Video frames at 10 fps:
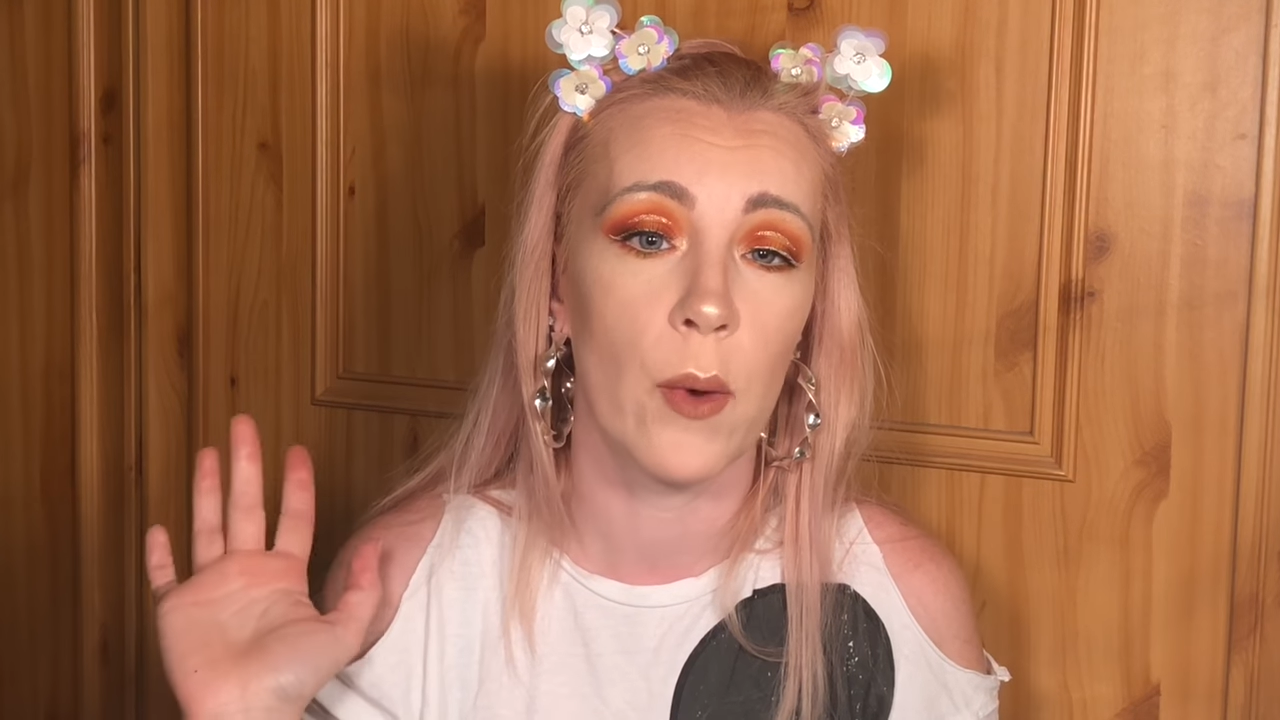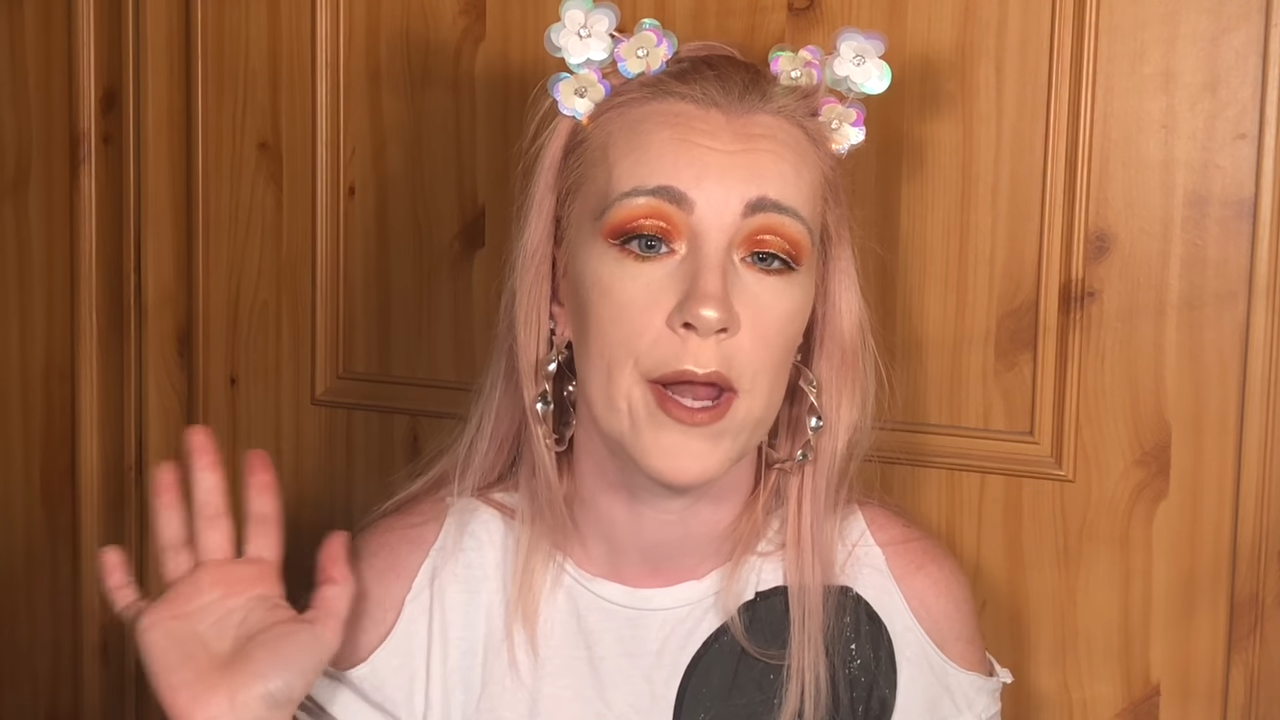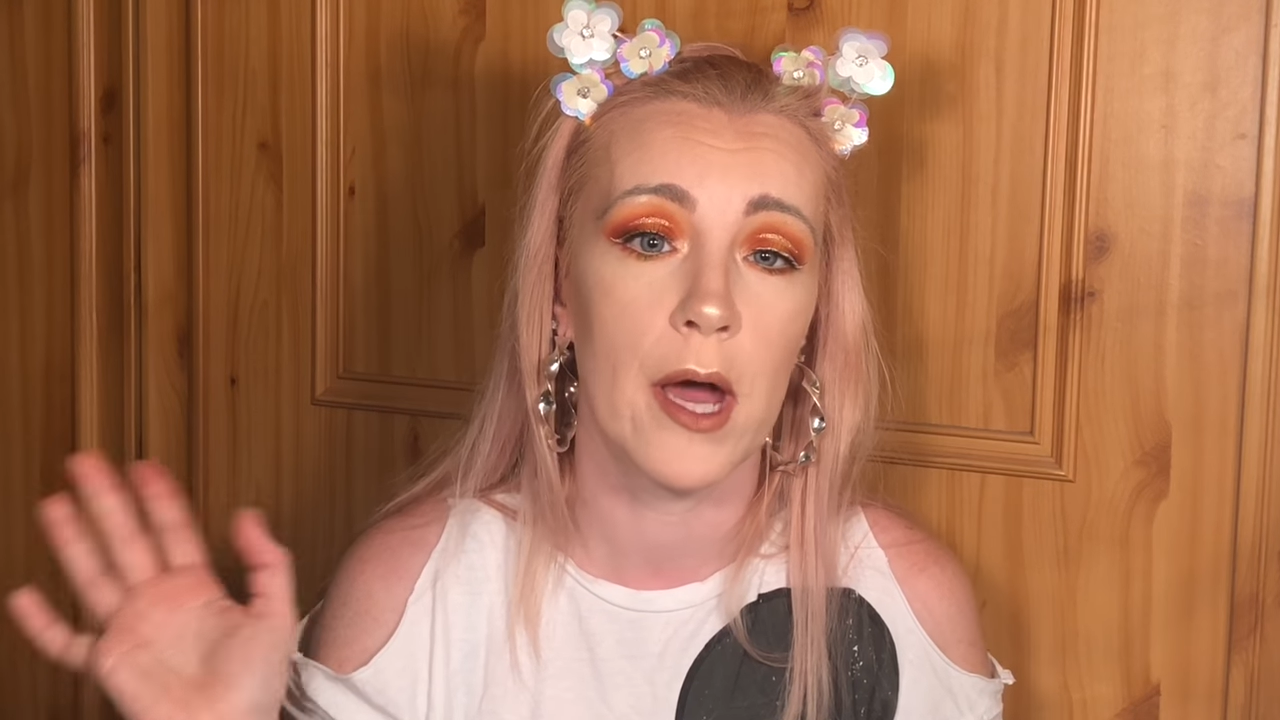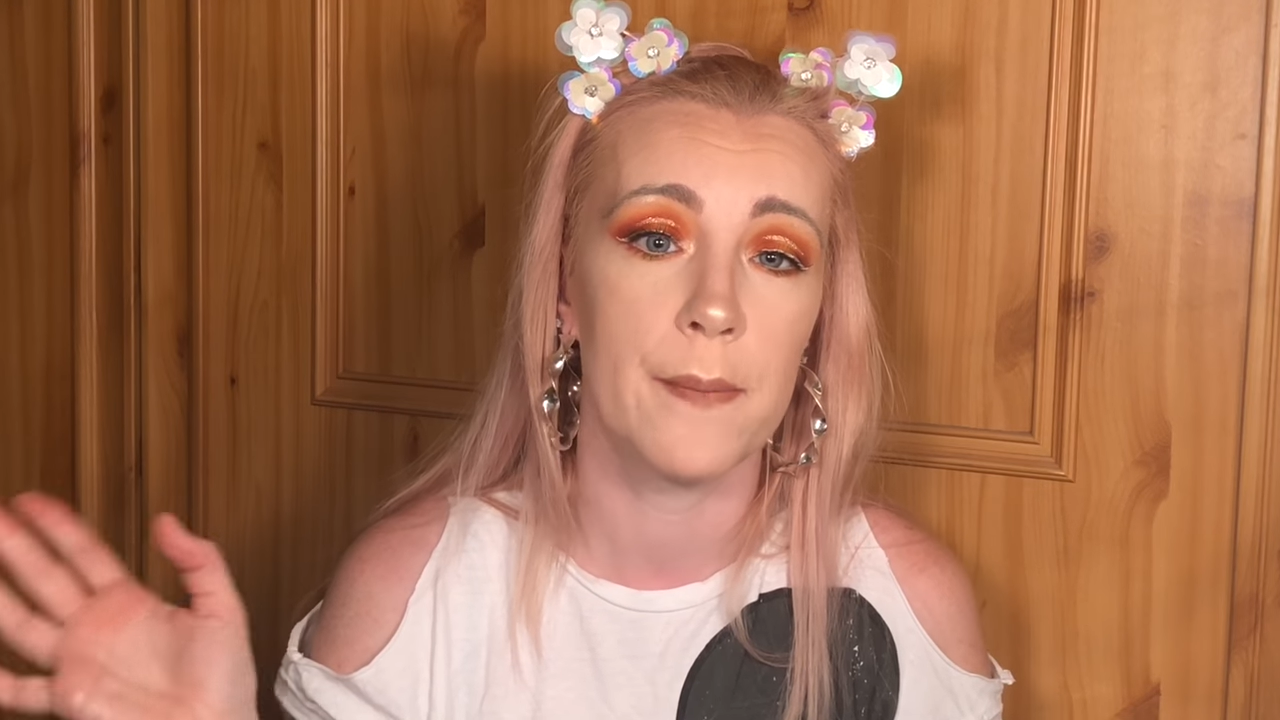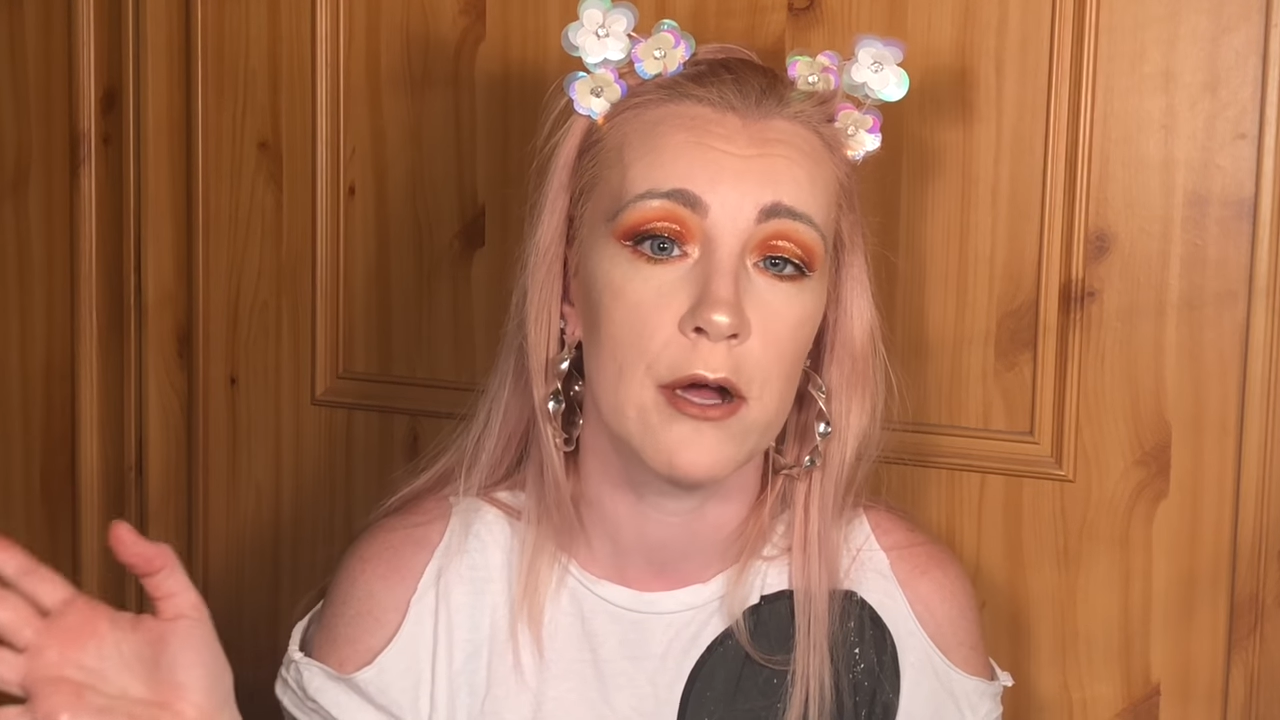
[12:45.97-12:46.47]

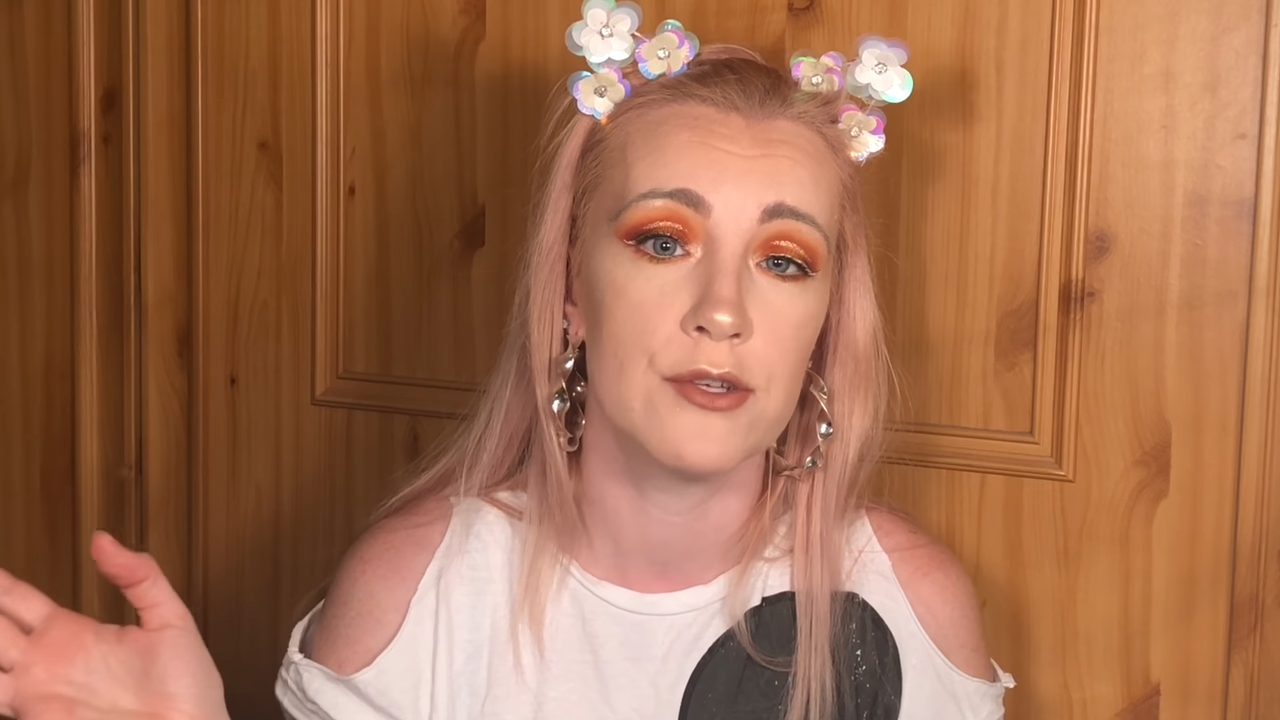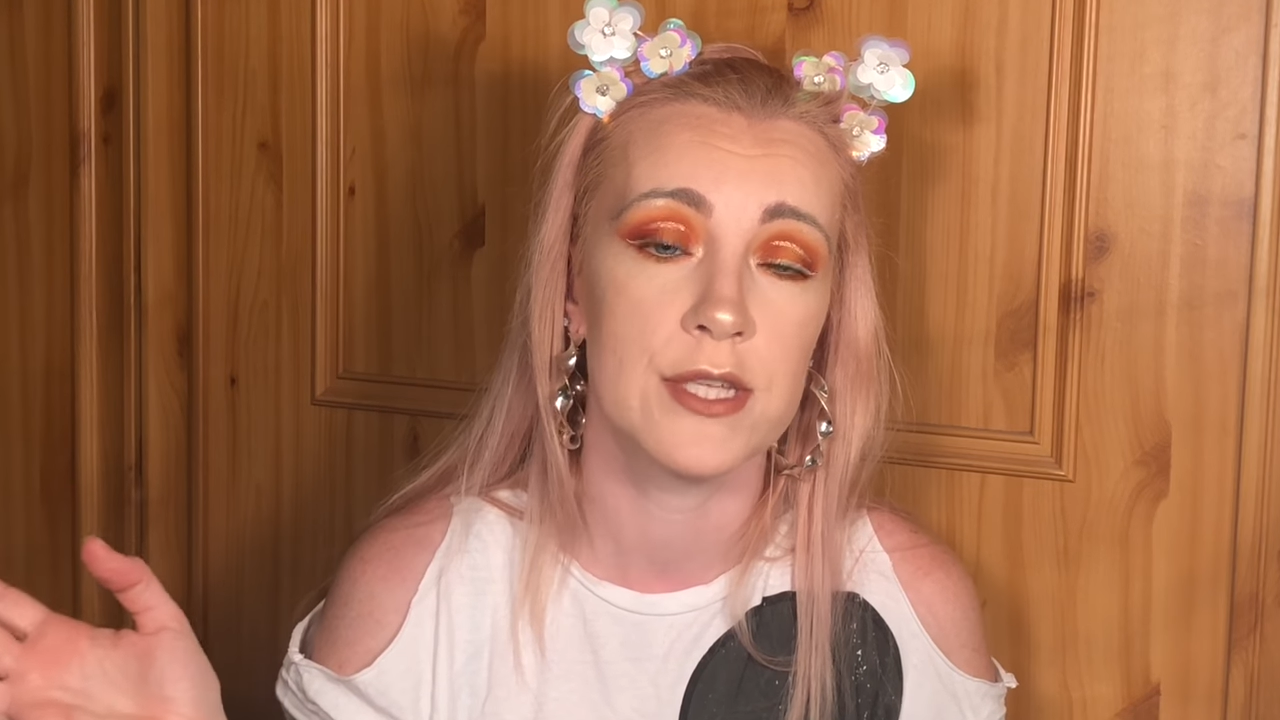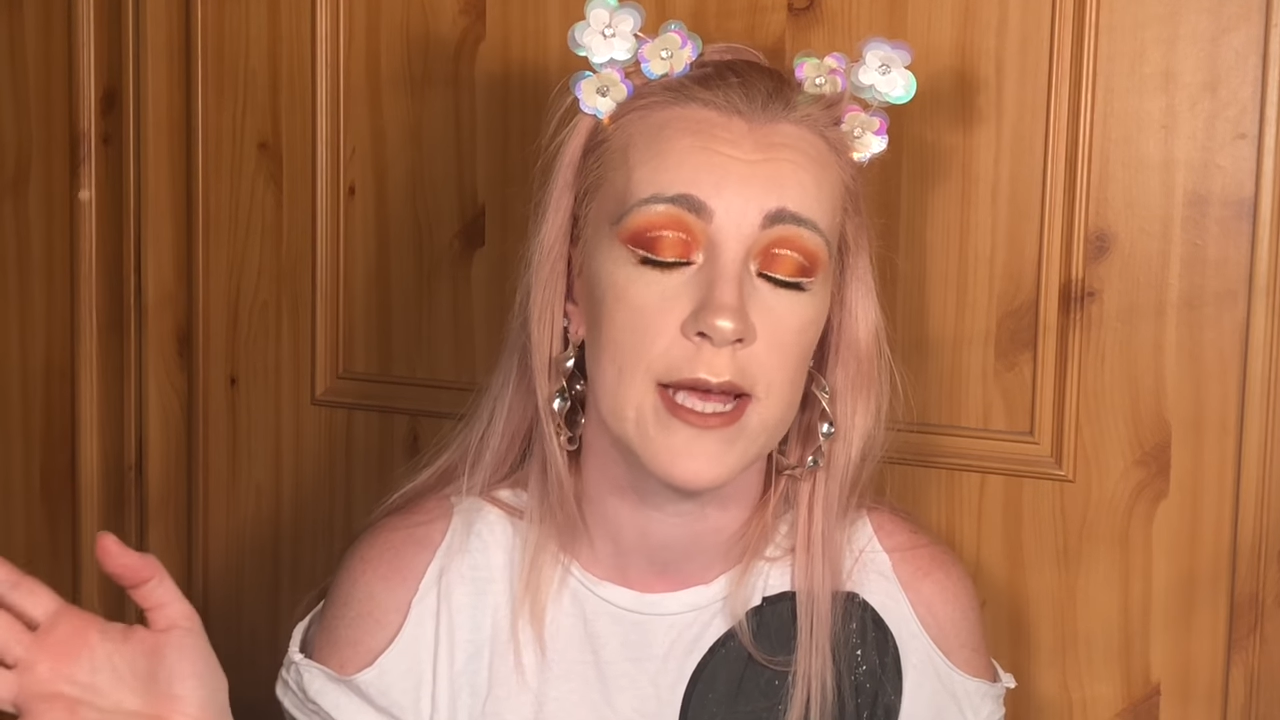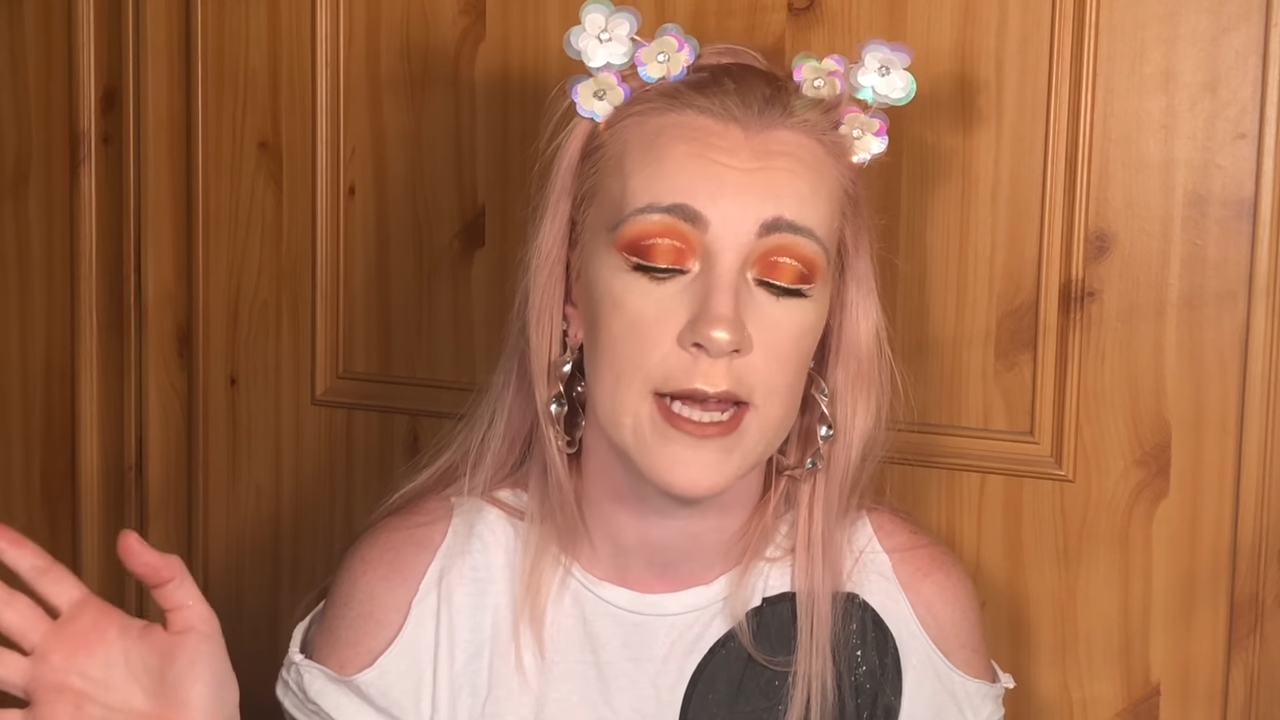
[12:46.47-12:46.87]
when I post